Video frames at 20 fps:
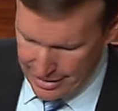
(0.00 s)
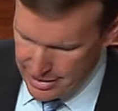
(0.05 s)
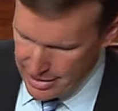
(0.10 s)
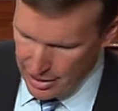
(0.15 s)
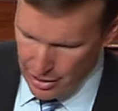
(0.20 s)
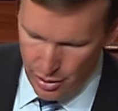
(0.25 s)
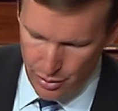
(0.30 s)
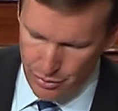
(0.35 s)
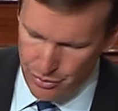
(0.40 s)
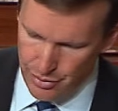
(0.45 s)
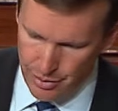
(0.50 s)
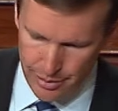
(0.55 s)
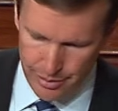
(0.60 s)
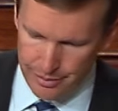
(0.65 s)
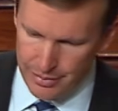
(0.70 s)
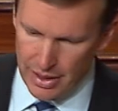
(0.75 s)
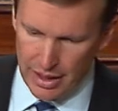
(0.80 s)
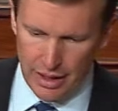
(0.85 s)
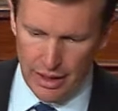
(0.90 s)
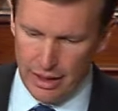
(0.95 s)
senator
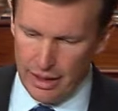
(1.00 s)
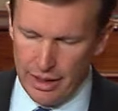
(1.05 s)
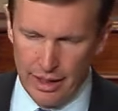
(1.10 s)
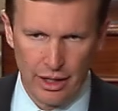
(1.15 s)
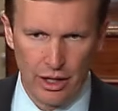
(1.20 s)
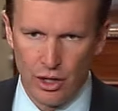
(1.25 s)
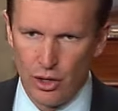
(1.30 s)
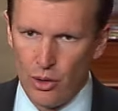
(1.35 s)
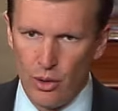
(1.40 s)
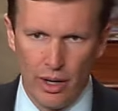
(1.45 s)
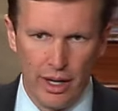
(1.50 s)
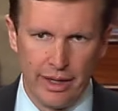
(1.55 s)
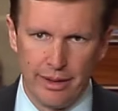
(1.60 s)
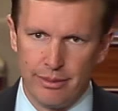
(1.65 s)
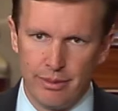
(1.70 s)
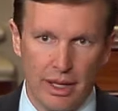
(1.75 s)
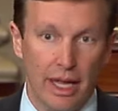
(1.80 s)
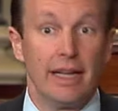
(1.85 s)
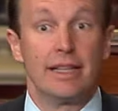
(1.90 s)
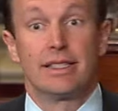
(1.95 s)
from Illinois,
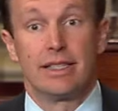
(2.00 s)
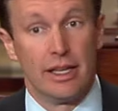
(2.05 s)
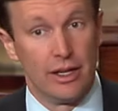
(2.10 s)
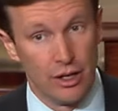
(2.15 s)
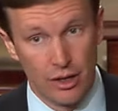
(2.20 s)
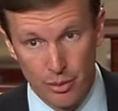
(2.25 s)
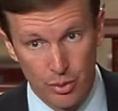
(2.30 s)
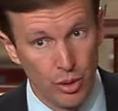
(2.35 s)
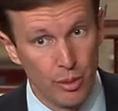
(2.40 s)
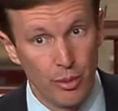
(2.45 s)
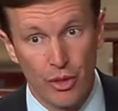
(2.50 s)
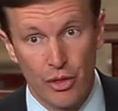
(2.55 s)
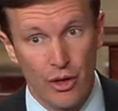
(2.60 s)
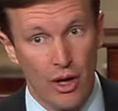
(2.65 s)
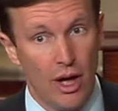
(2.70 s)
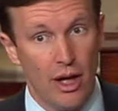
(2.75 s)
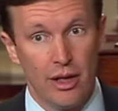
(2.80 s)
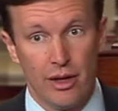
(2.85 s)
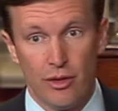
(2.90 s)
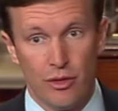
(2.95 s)
like Senator
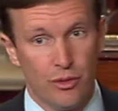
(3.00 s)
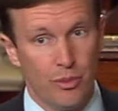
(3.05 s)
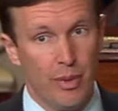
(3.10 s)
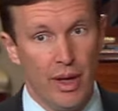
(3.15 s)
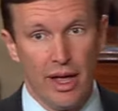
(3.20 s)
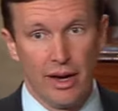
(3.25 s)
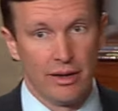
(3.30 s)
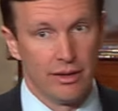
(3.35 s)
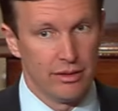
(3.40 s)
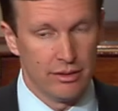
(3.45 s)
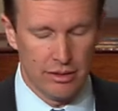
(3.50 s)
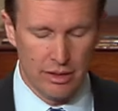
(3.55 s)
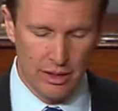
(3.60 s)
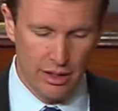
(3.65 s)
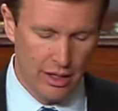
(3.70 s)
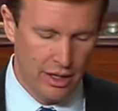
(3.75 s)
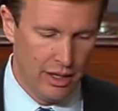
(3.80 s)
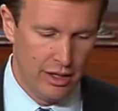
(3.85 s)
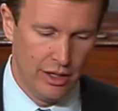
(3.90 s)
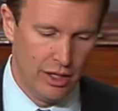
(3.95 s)
Blumenthal, has been
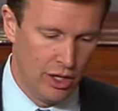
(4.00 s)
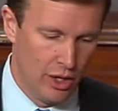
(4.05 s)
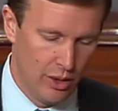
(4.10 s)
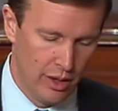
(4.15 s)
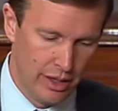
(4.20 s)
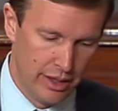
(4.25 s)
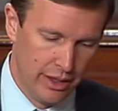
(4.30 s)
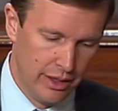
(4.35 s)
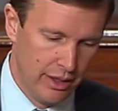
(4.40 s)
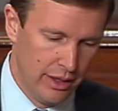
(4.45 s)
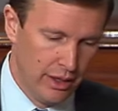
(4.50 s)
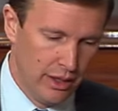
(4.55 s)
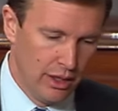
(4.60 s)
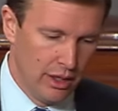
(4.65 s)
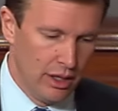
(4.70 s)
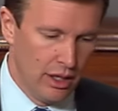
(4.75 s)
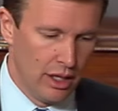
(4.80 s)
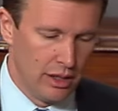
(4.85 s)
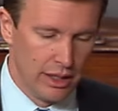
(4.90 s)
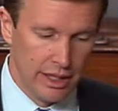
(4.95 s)
a
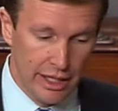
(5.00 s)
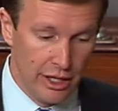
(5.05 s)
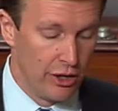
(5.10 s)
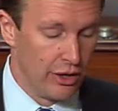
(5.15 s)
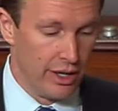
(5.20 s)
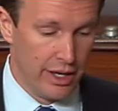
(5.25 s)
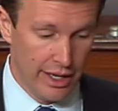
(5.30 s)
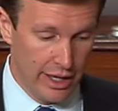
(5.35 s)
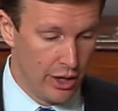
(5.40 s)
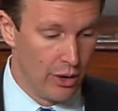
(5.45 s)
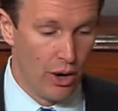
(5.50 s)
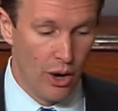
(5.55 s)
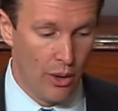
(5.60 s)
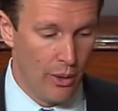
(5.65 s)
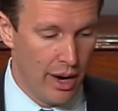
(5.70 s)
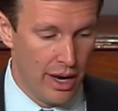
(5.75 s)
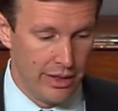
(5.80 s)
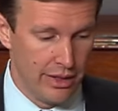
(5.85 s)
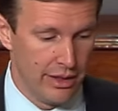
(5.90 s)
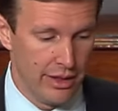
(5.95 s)
leader and a hero
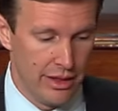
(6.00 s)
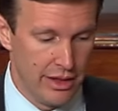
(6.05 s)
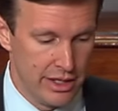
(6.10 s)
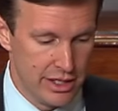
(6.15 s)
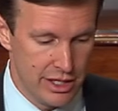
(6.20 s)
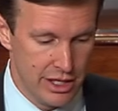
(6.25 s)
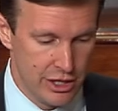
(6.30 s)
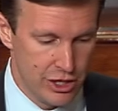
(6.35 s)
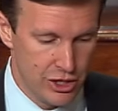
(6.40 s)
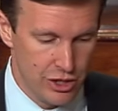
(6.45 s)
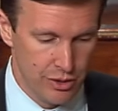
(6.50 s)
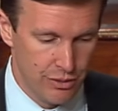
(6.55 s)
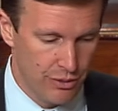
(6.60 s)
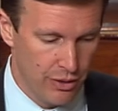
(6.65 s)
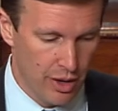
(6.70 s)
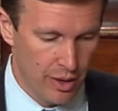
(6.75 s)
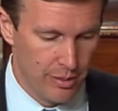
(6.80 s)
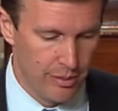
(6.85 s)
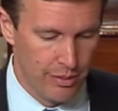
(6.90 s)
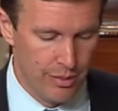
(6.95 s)
on this issue
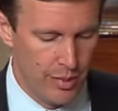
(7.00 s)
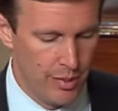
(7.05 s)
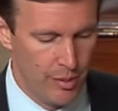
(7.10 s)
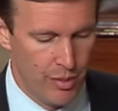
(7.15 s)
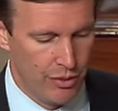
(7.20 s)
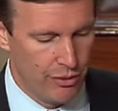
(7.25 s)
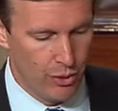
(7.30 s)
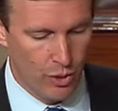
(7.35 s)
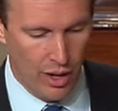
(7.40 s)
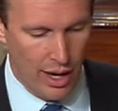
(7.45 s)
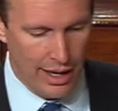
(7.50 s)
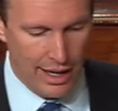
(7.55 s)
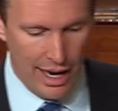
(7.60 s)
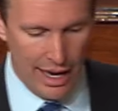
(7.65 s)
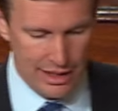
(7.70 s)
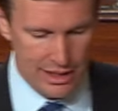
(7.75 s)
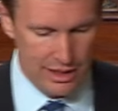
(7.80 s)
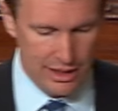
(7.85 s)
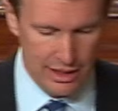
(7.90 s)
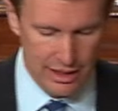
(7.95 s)
far before I
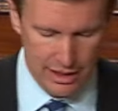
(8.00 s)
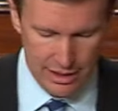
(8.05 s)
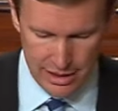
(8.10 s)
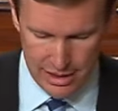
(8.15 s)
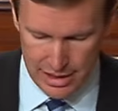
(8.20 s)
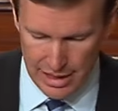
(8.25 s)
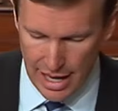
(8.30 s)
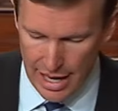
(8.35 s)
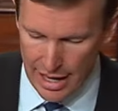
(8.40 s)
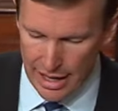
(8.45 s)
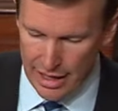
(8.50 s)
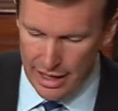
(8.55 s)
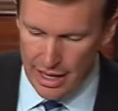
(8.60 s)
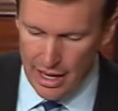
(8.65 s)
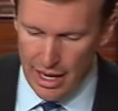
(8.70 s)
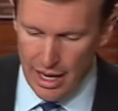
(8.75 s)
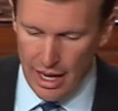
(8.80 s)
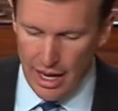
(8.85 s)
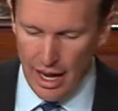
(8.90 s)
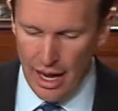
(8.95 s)
got to the Senate,
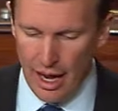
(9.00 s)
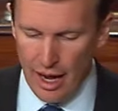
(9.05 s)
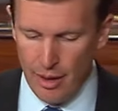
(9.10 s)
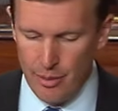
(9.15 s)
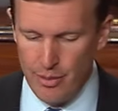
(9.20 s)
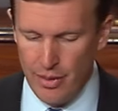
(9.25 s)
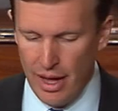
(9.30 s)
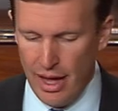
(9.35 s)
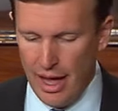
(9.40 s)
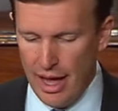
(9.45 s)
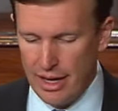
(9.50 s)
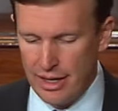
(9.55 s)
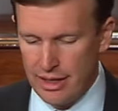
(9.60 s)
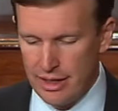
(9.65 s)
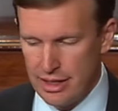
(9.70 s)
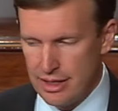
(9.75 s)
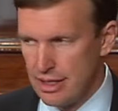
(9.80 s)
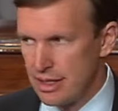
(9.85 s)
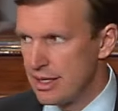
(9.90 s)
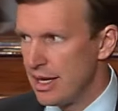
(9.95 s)
and
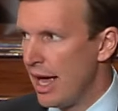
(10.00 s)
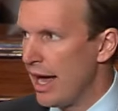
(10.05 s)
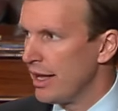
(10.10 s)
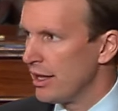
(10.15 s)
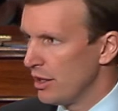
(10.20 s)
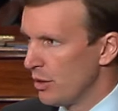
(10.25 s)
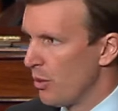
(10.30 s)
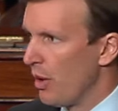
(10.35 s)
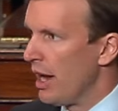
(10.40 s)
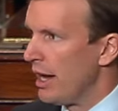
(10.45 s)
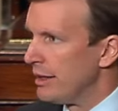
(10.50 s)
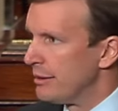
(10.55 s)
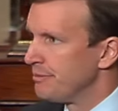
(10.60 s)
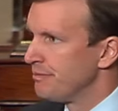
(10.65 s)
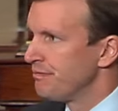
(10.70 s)
he's exactly right.